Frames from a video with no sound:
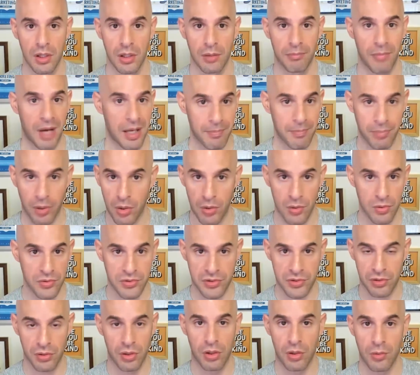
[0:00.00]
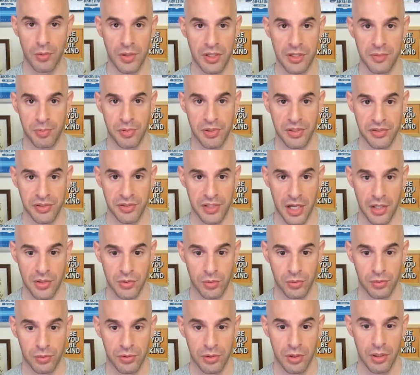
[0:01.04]
My polls are always
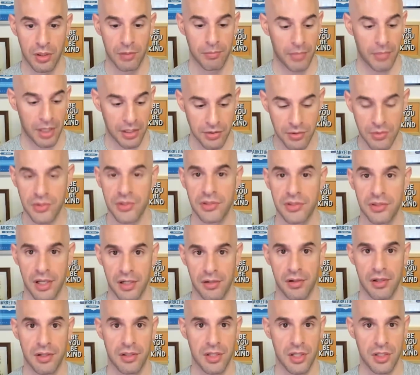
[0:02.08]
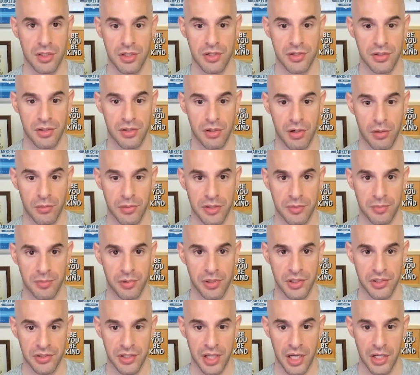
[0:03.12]
pre-scheduled. My newsletter editions are always
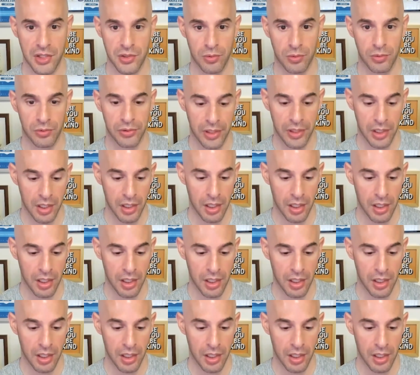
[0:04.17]
pre-scheduled.